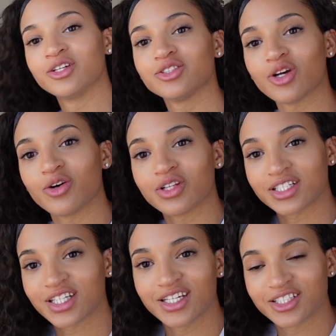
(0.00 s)
So
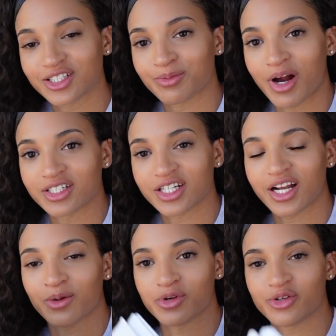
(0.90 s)
let's get into this project,
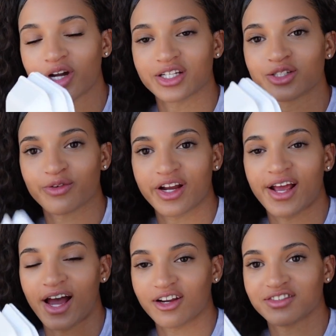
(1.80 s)
and I want you guys to rate
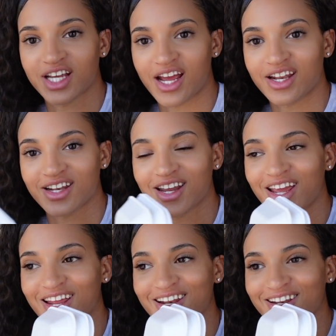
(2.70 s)
it out of 10
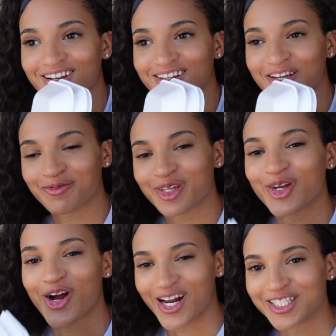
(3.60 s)
and give me
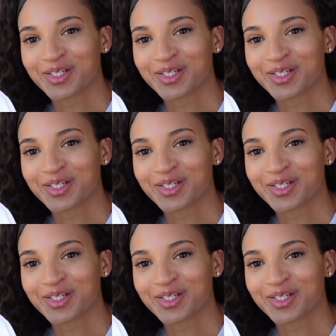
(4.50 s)
your honest